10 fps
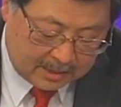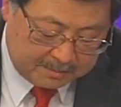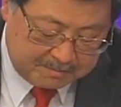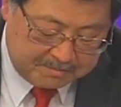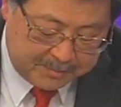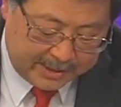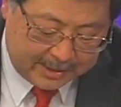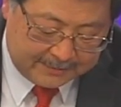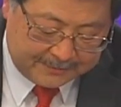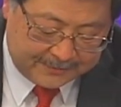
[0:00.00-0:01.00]
A
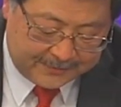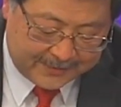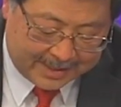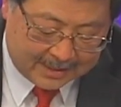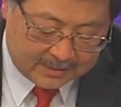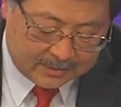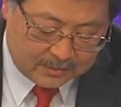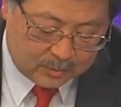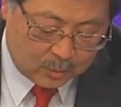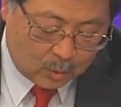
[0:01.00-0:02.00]
big fat
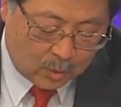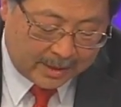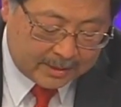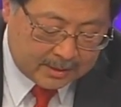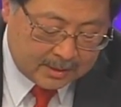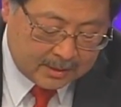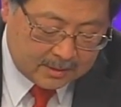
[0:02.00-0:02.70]
1.